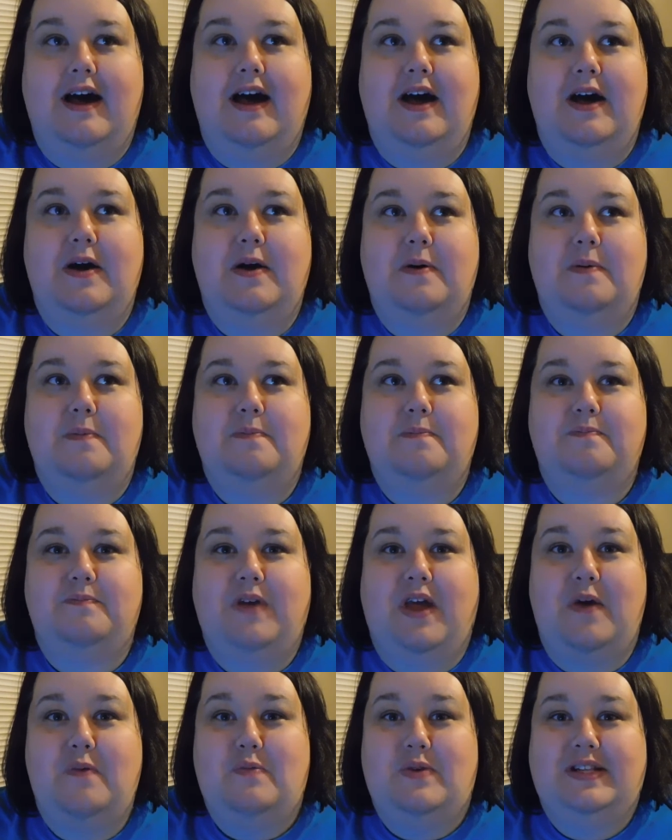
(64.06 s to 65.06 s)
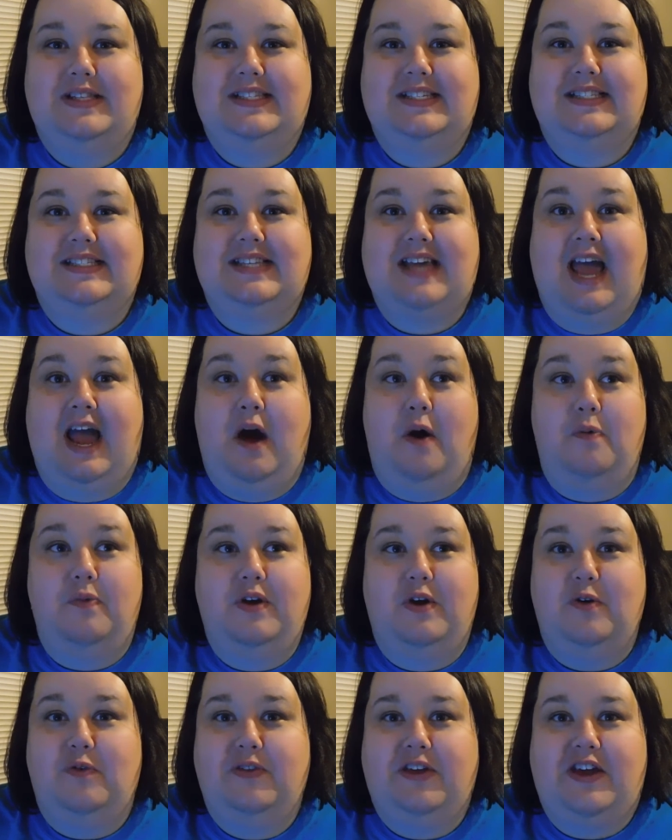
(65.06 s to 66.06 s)
And once it's out
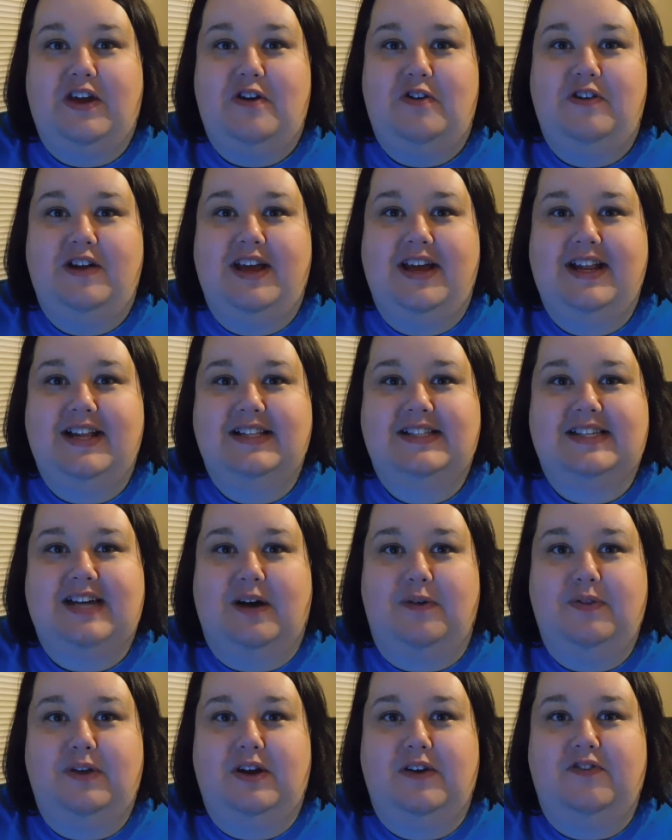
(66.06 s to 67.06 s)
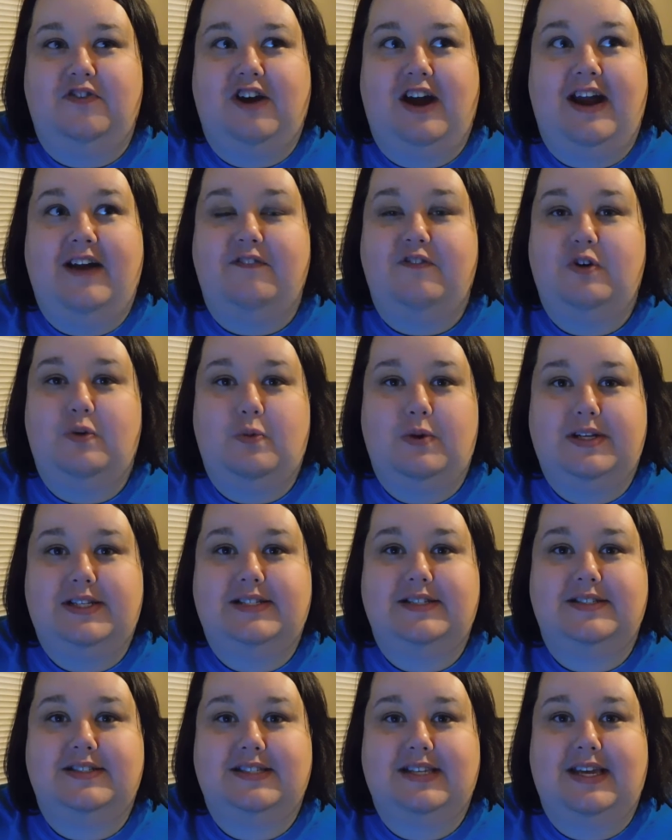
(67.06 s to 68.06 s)
there on the internet, it's out there for everyone
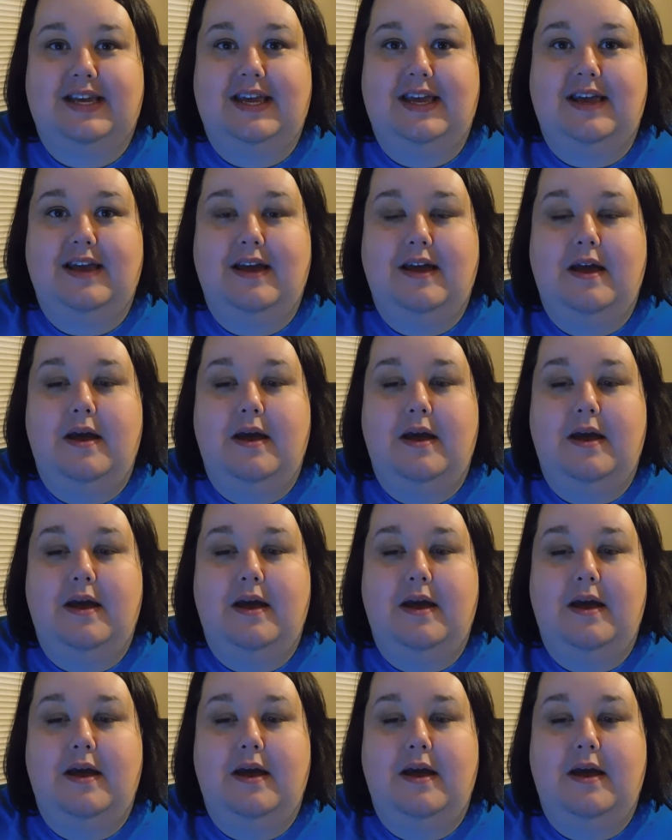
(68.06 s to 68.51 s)
to see.